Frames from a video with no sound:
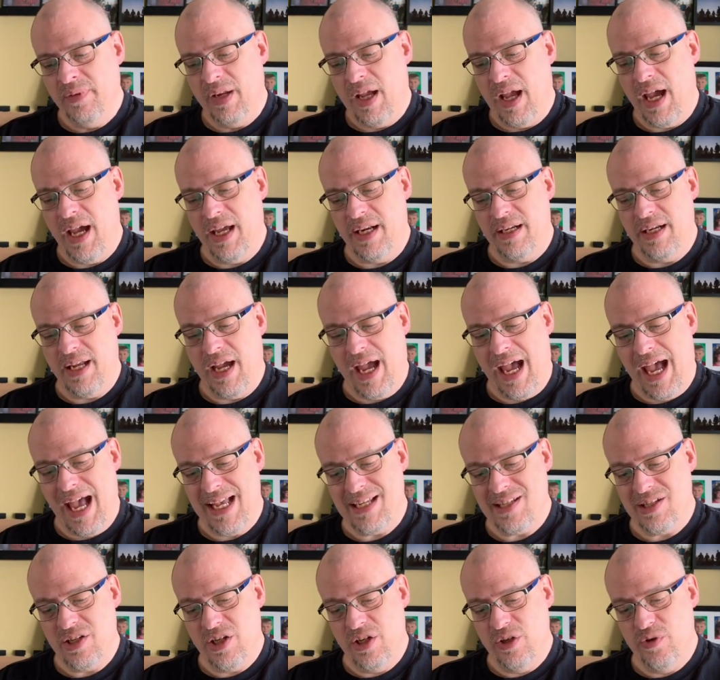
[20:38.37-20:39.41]
And
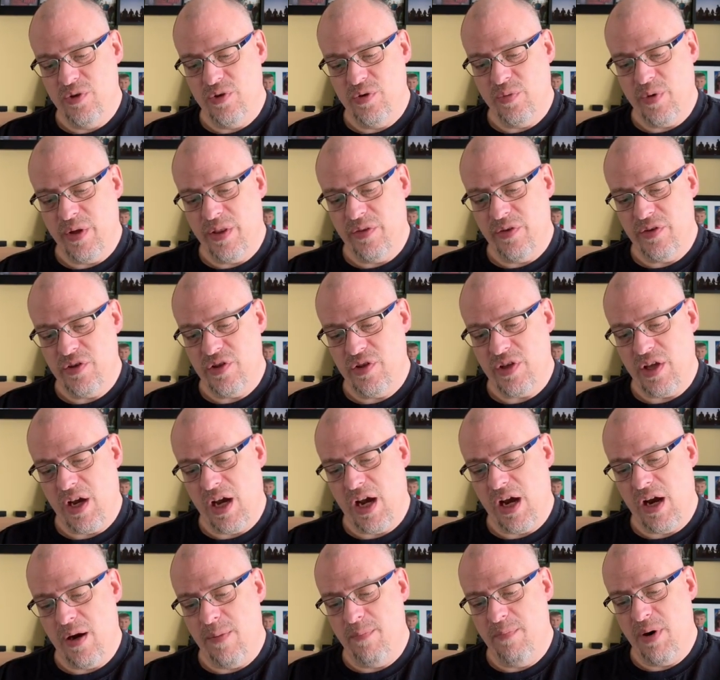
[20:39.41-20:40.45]
Hastelude, which
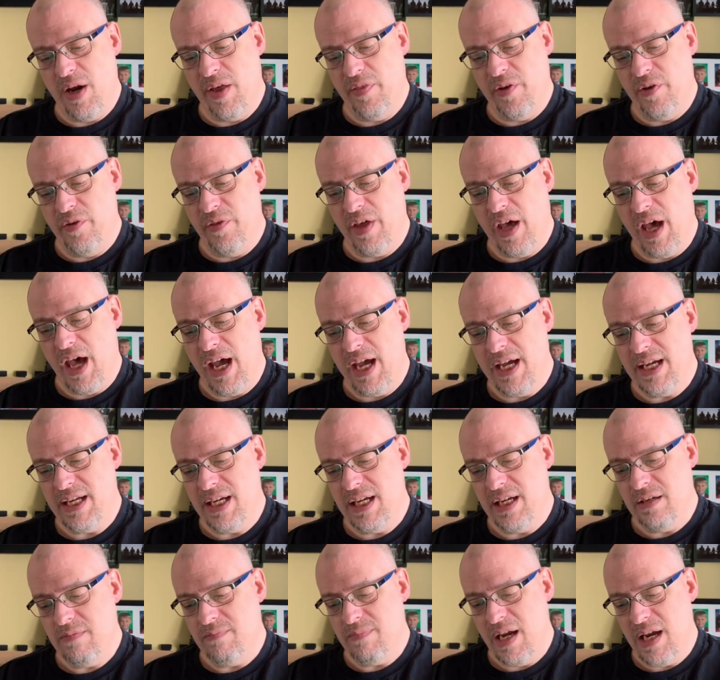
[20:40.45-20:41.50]
our brother the High
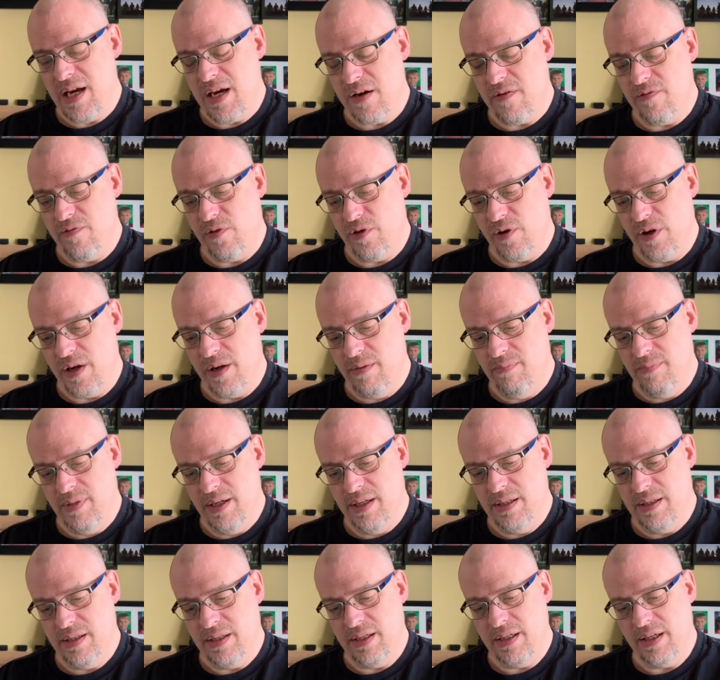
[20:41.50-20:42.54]
King made for him,
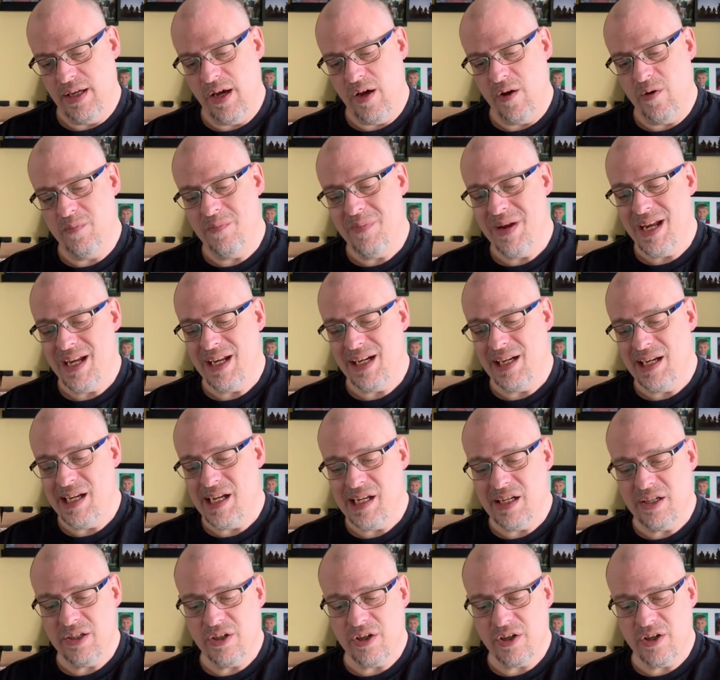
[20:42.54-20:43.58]
and how meekly
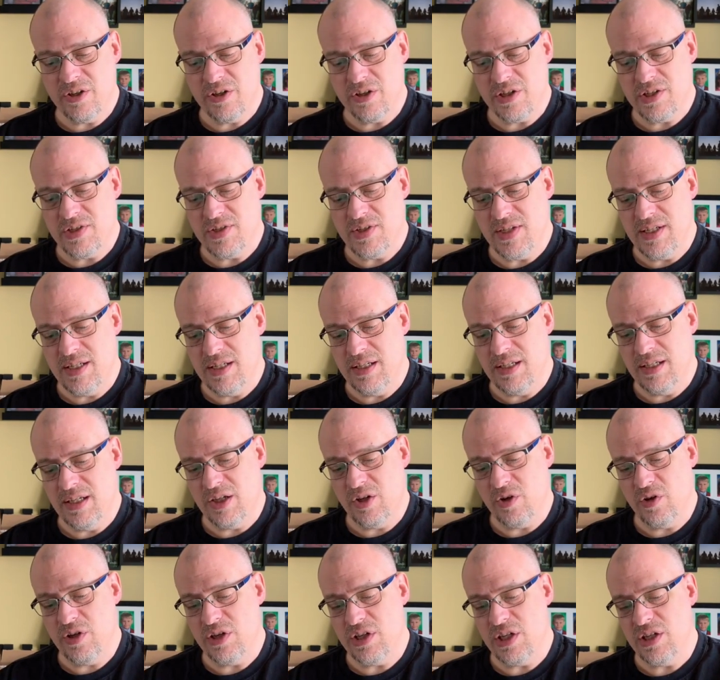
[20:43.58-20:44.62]
and courteously
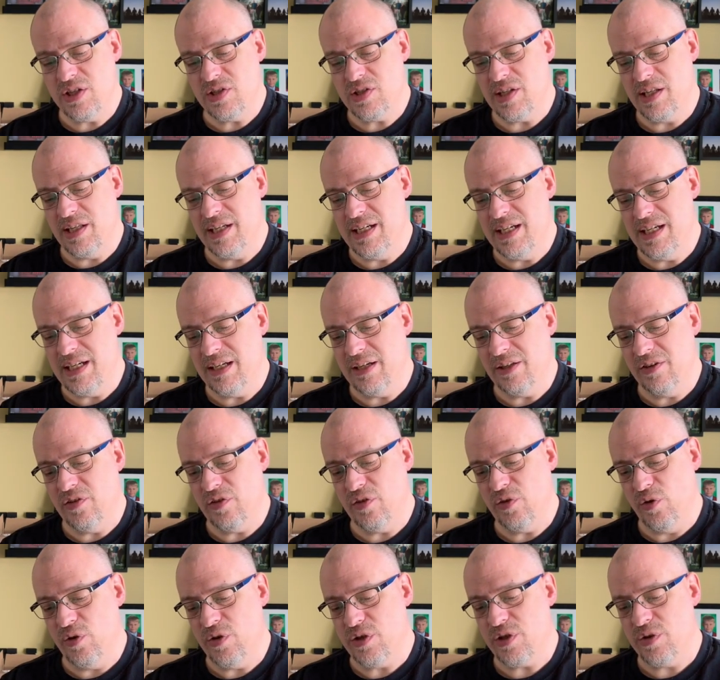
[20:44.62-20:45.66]
he
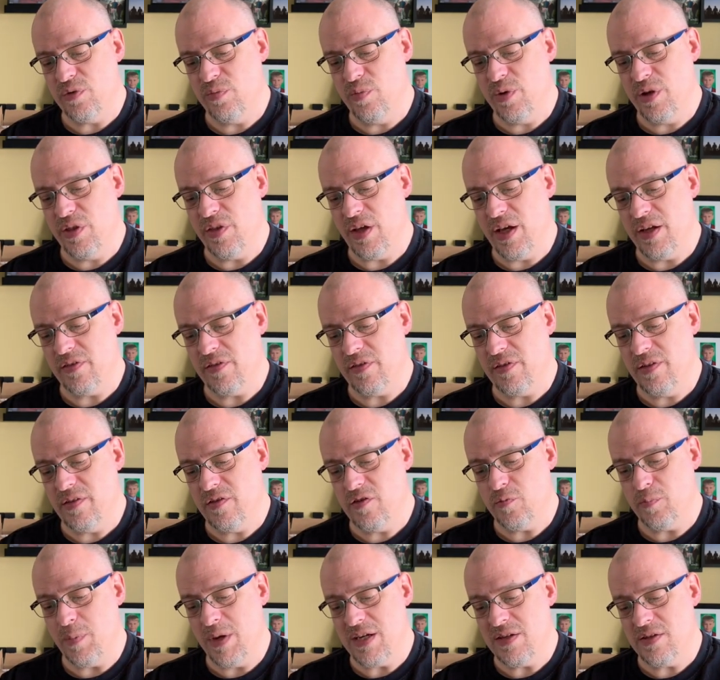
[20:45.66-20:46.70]
consorted with us the
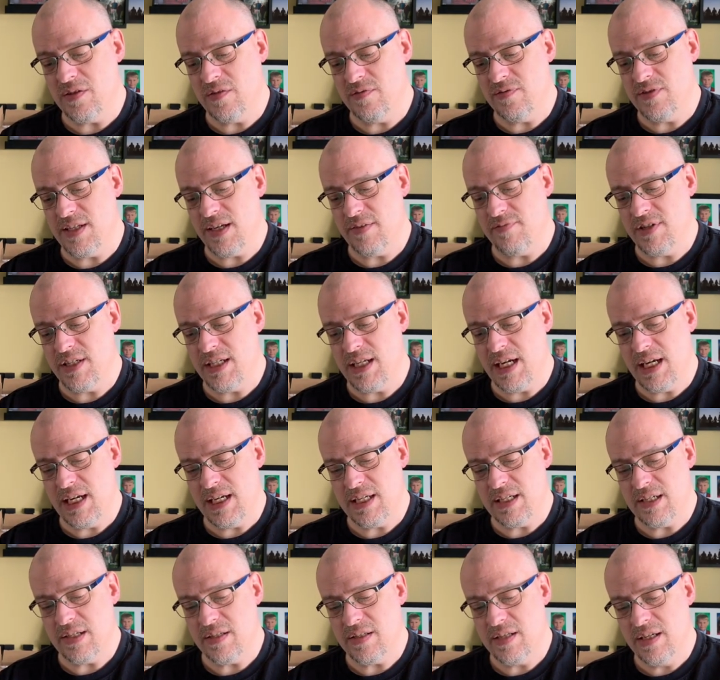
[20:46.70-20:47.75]
space of 7
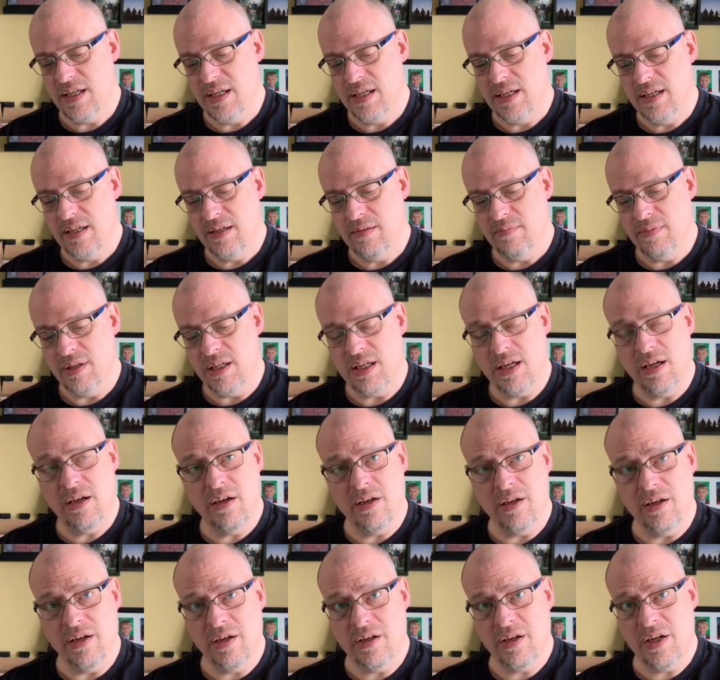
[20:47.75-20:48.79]
days. But
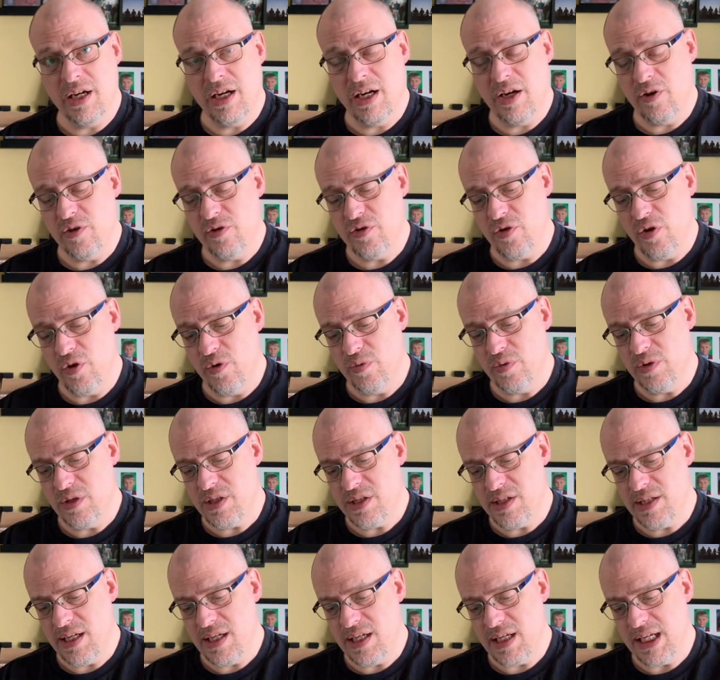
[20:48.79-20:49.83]
here, in his own
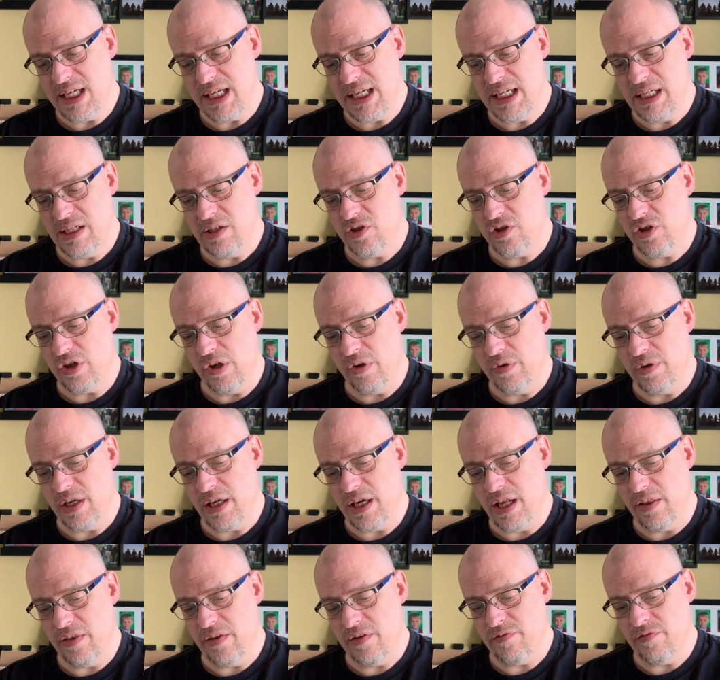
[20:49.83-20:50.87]
city, he has shown
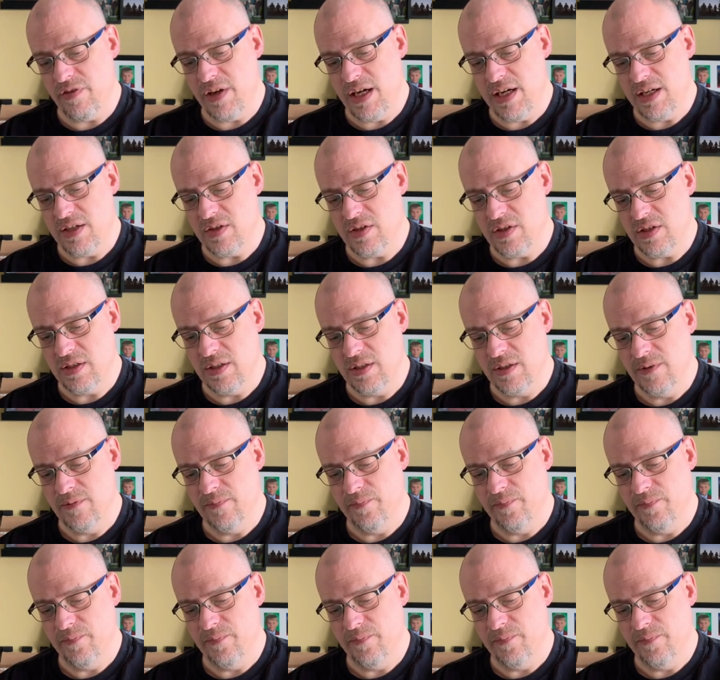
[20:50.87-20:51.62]
another face.